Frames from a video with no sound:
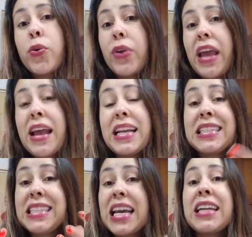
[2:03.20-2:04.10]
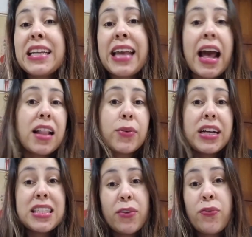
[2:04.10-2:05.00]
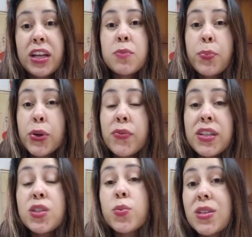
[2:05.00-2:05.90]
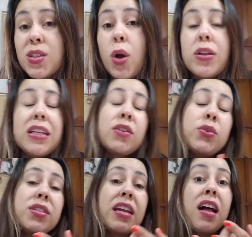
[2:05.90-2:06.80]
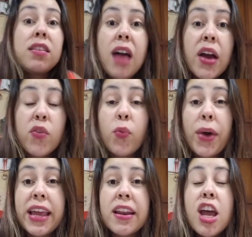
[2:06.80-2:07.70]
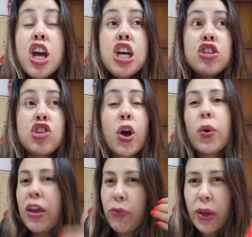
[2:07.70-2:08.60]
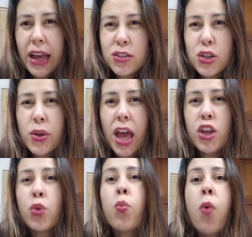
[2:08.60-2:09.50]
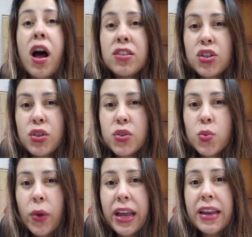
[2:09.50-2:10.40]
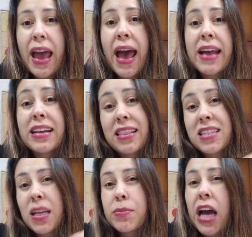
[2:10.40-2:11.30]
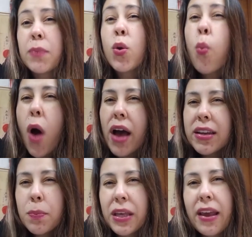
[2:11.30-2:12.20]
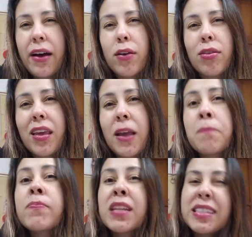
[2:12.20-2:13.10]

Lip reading: will create a daily calorie deficit proven to result in losing a lot of weight. So if you guys know that you want to lose weight, and at the same time you want to be healthy,